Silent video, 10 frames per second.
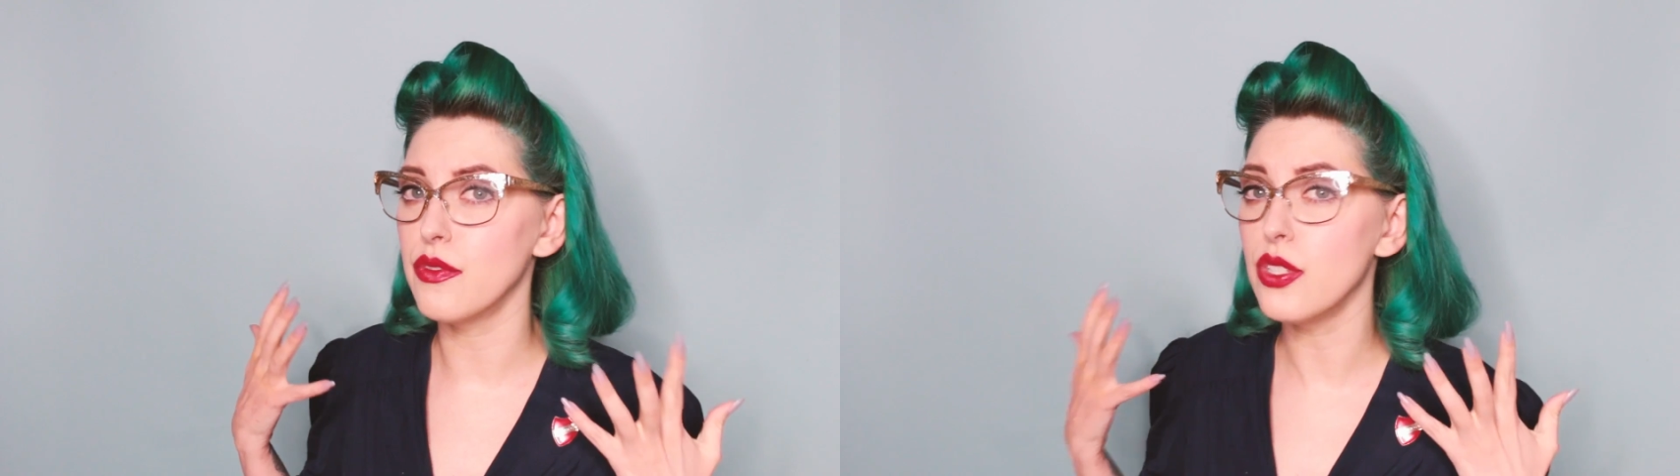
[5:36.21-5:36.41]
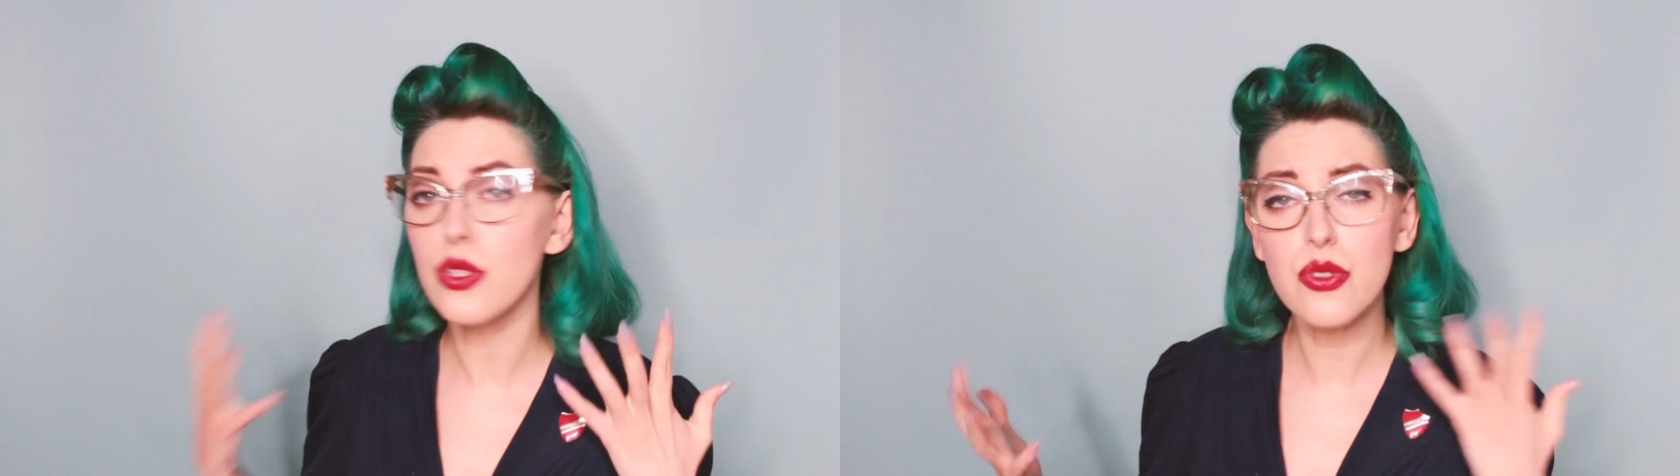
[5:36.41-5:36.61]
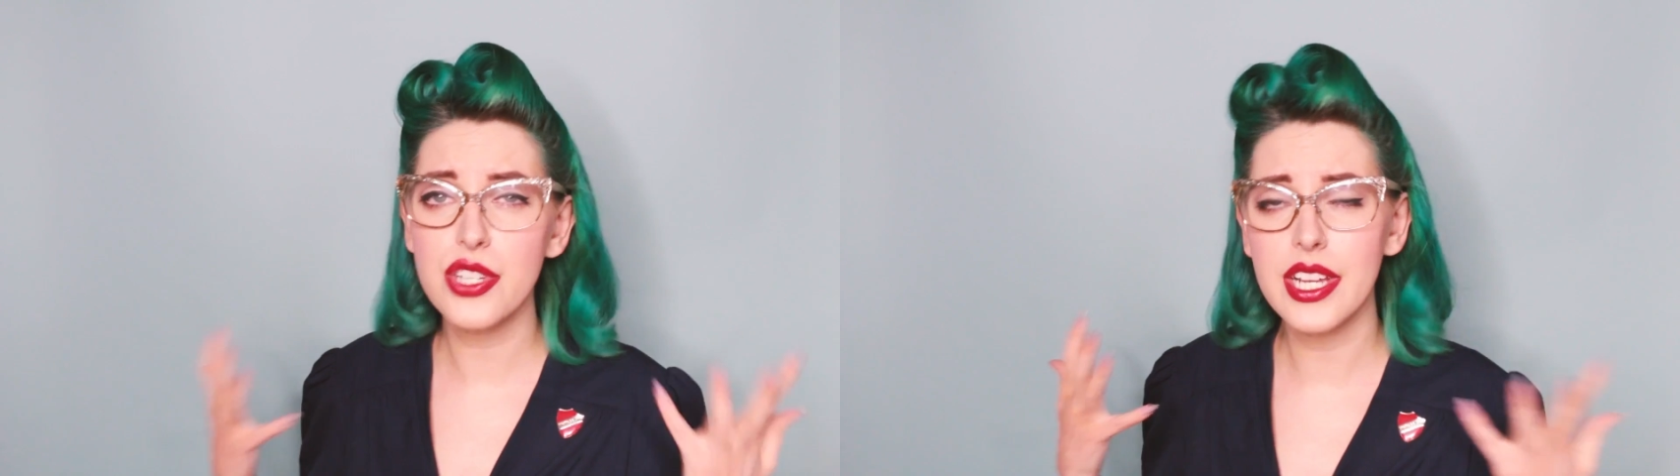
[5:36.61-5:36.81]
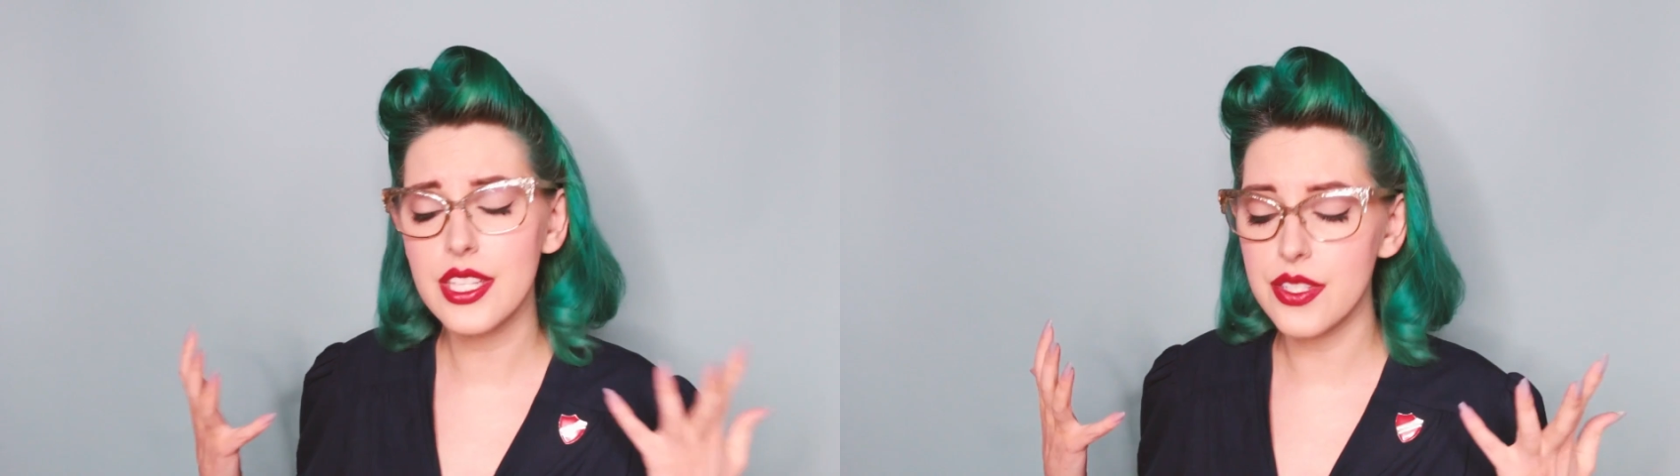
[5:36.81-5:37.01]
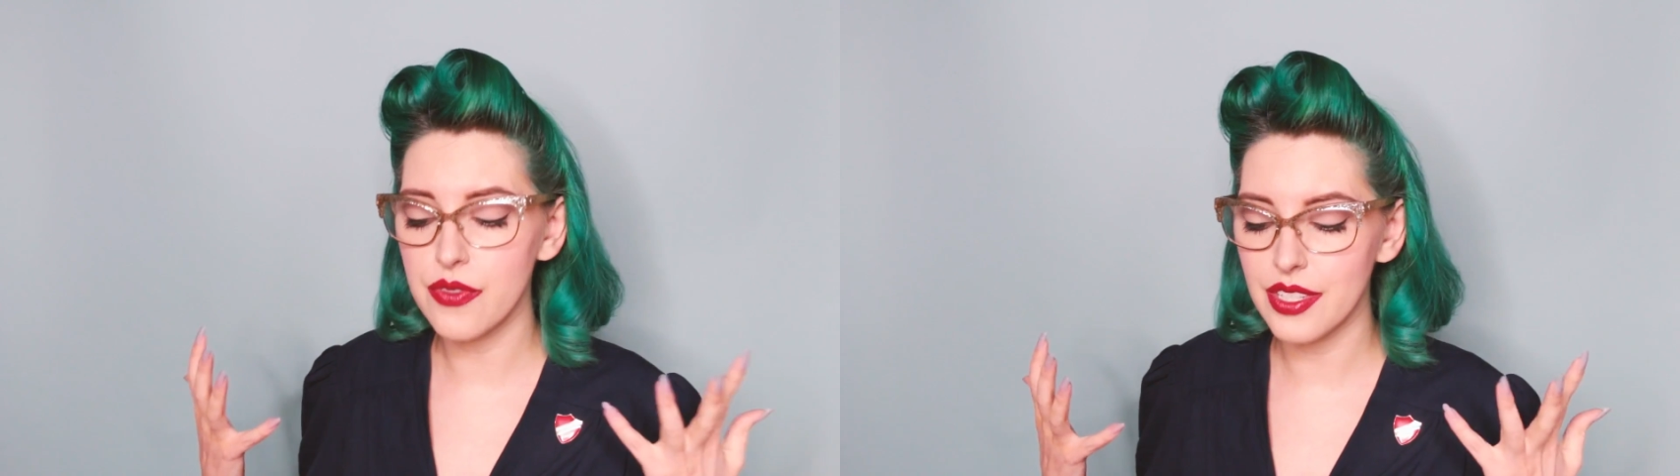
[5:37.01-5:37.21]
of new
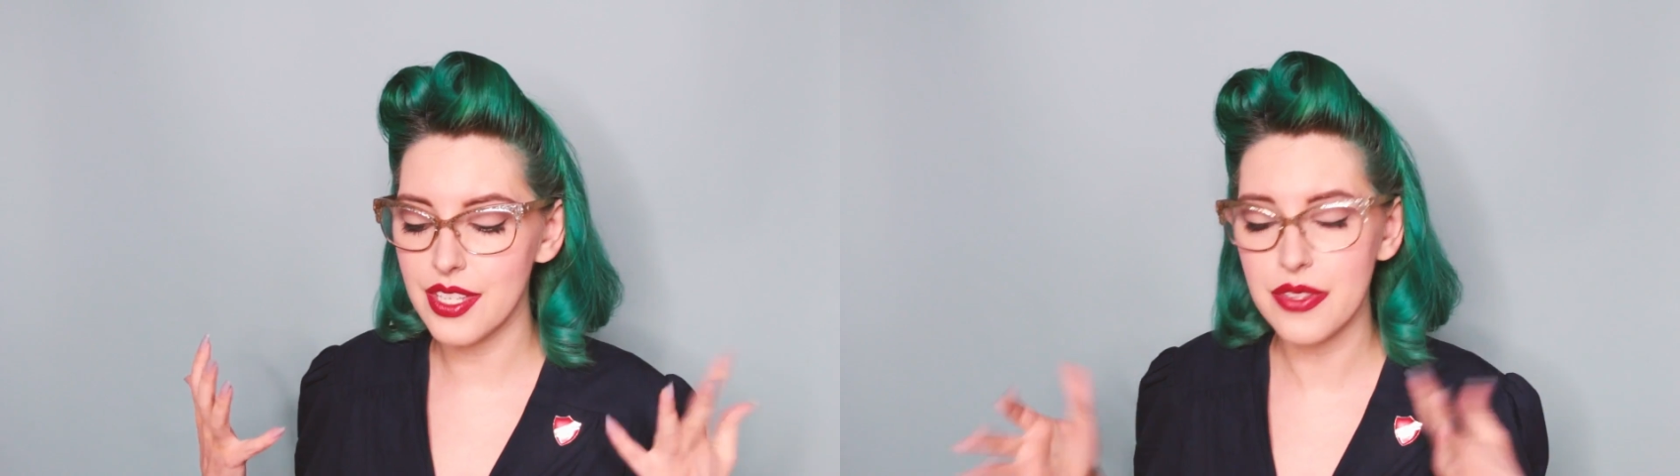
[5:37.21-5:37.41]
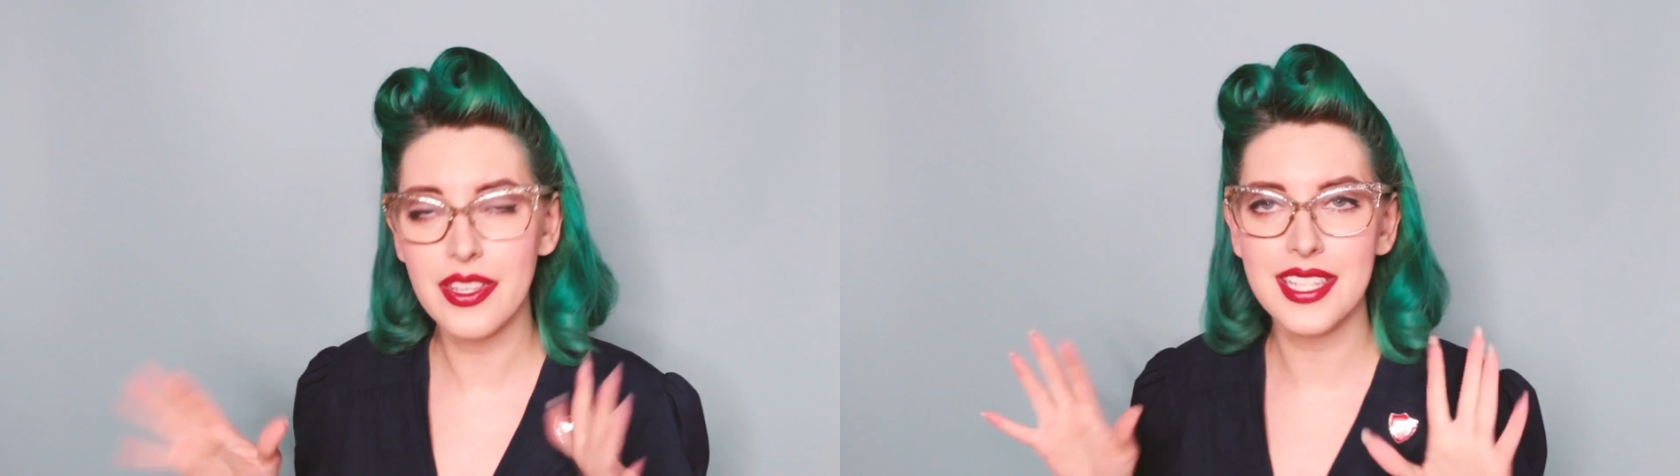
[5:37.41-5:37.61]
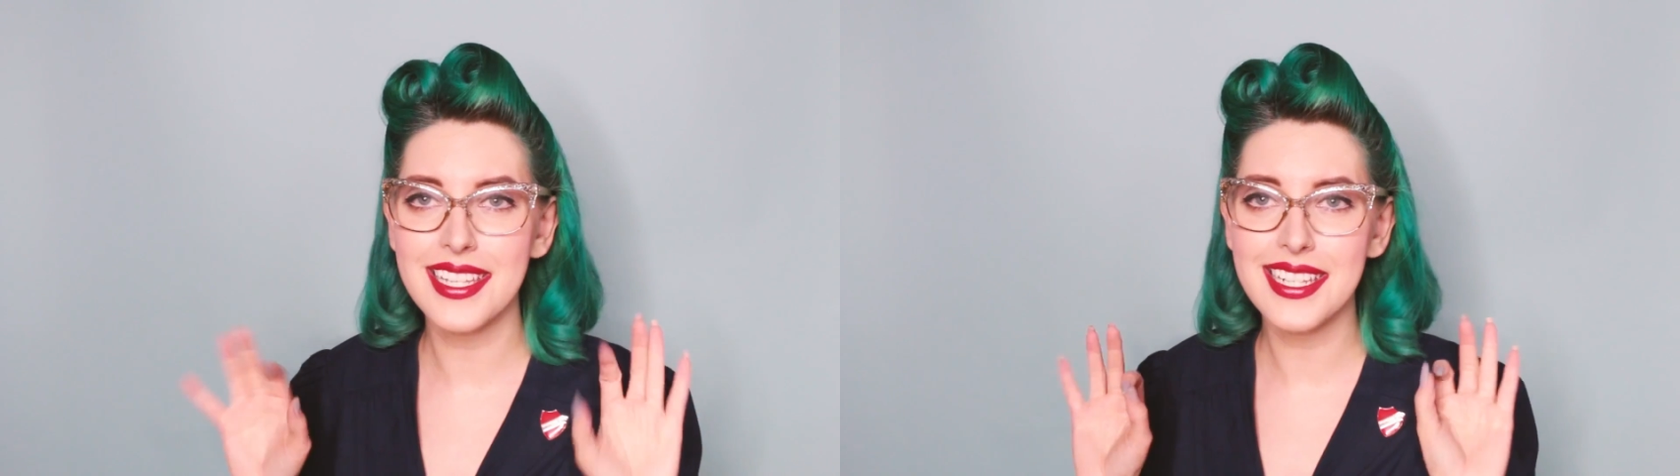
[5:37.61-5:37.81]
shades for this so that's